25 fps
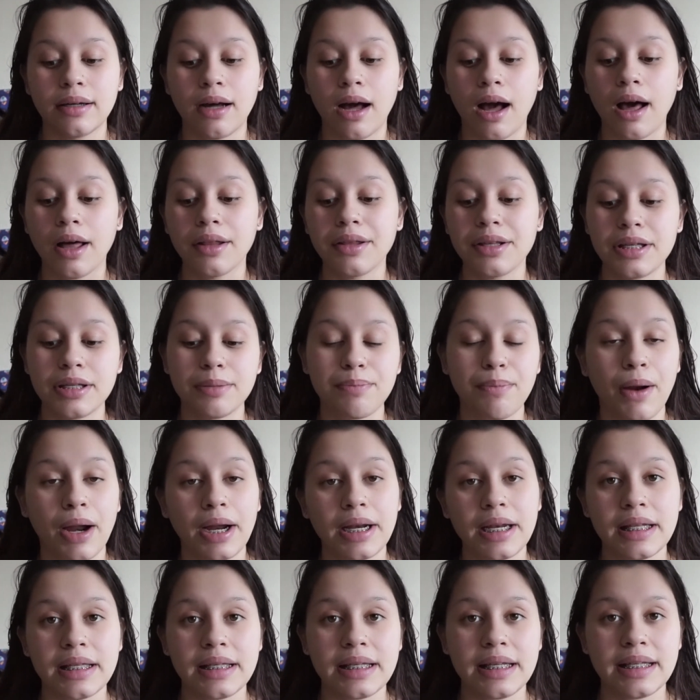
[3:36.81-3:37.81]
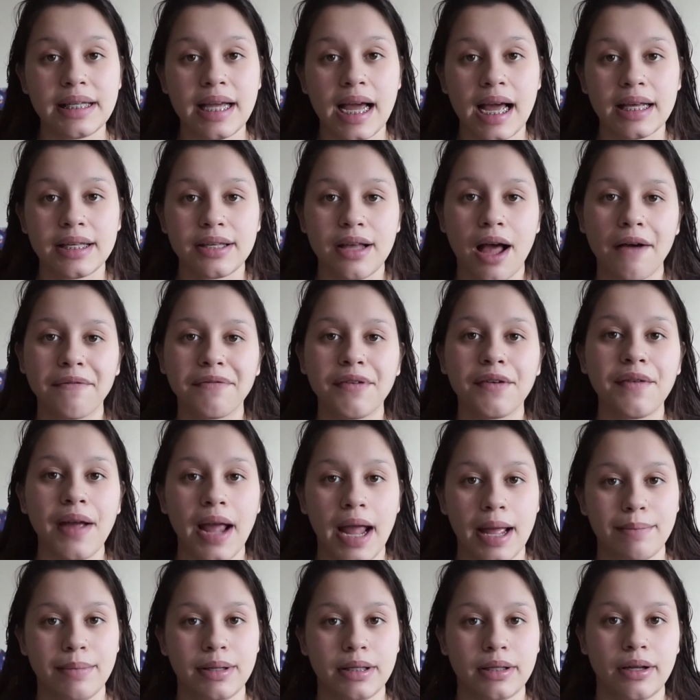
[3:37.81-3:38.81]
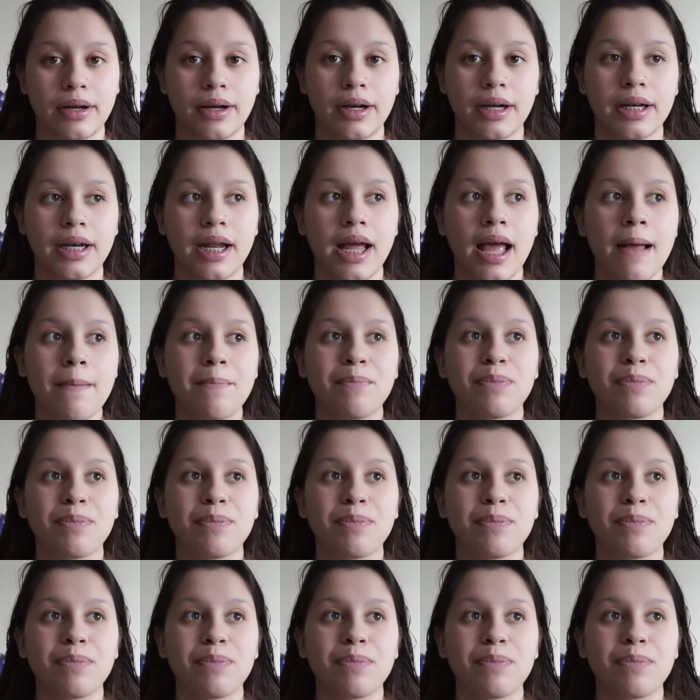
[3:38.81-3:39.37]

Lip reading: all these pregnancy tests off of Amazon.